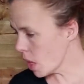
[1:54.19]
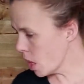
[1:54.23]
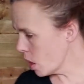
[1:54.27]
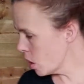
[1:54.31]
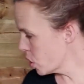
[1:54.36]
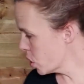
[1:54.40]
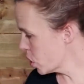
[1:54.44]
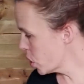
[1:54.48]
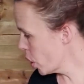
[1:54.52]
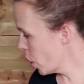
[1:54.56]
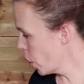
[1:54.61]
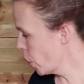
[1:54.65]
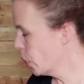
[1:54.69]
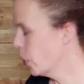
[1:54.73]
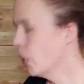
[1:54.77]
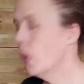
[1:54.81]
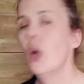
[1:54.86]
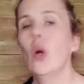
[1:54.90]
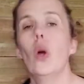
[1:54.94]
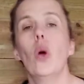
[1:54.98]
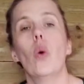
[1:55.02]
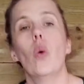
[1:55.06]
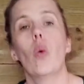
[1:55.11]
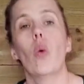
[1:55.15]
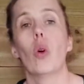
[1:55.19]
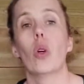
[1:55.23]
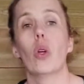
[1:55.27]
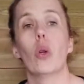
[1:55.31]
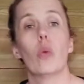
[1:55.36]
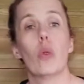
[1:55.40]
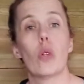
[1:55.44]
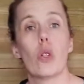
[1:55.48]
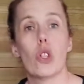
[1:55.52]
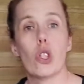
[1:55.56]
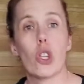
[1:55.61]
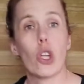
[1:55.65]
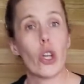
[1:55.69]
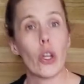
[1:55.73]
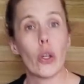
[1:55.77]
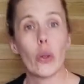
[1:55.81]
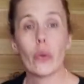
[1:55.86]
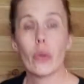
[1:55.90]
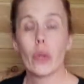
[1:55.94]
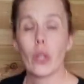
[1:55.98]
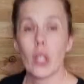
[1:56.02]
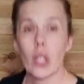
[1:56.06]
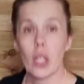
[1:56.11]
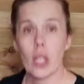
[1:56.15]
So what you would do
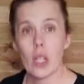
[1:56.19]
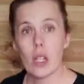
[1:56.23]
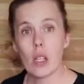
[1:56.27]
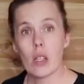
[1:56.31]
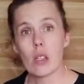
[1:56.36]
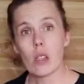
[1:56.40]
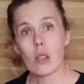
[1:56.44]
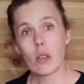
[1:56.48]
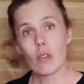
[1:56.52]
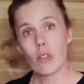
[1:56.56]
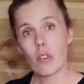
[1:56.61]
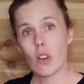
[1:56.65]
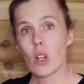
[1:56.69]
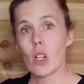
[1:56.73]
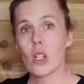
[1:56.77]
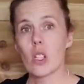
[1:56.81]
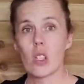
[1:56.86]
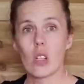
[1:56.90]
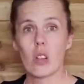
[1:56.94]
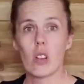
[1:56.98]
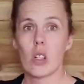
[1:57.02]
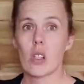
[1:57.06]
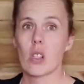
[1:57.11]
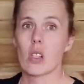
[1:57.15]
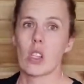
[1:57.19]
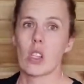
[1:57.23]
is find a nice